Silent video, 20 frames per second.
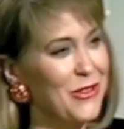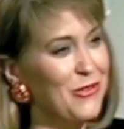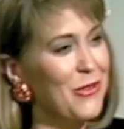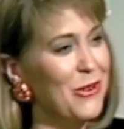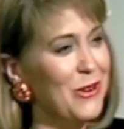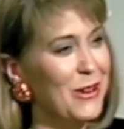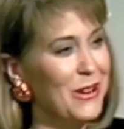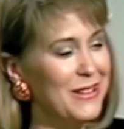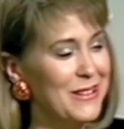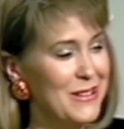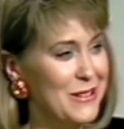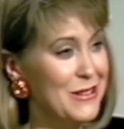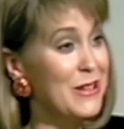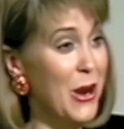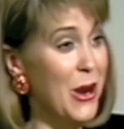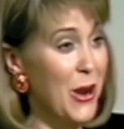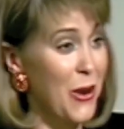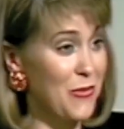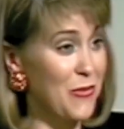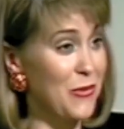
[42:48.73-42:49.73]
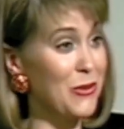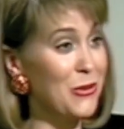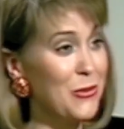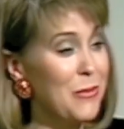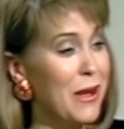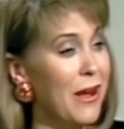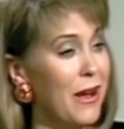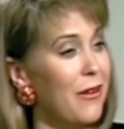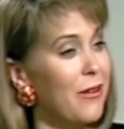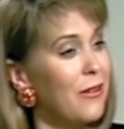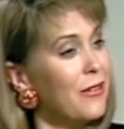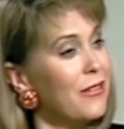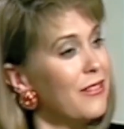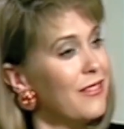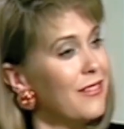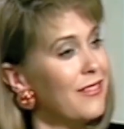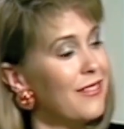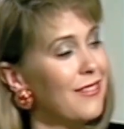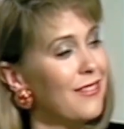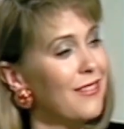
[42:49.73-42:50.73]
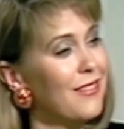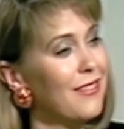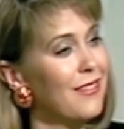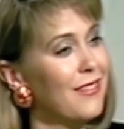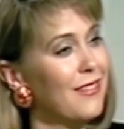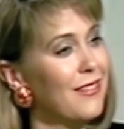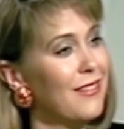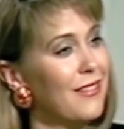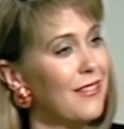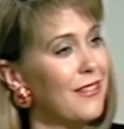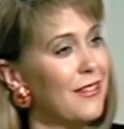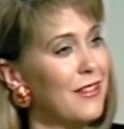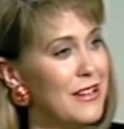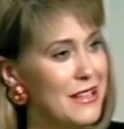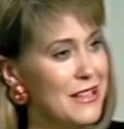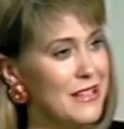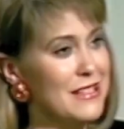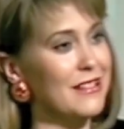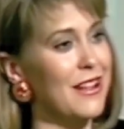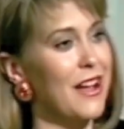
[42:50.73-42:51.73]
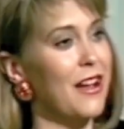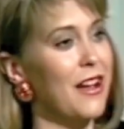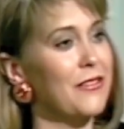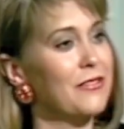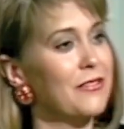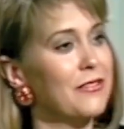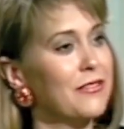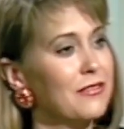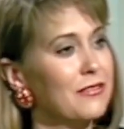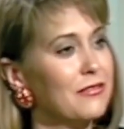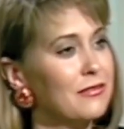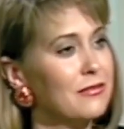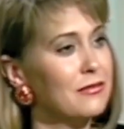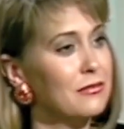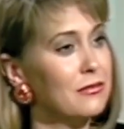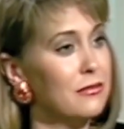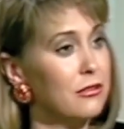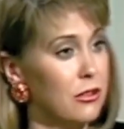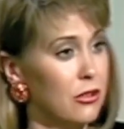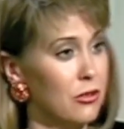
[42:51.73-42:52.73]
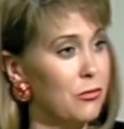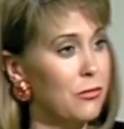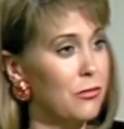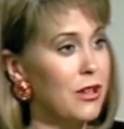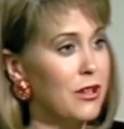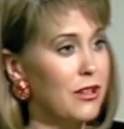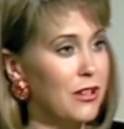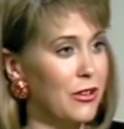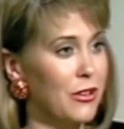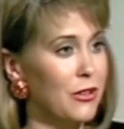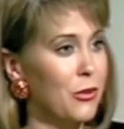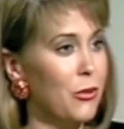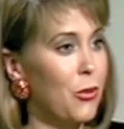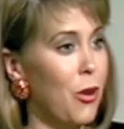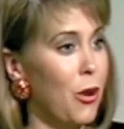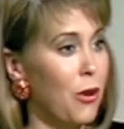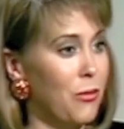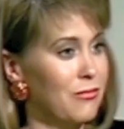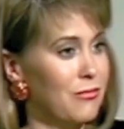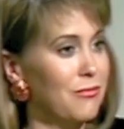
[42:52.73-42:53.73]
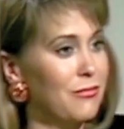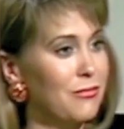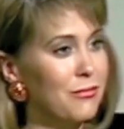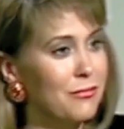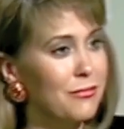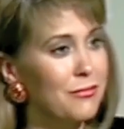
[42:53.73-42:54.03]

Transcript: You're very careful about his life, and yet you are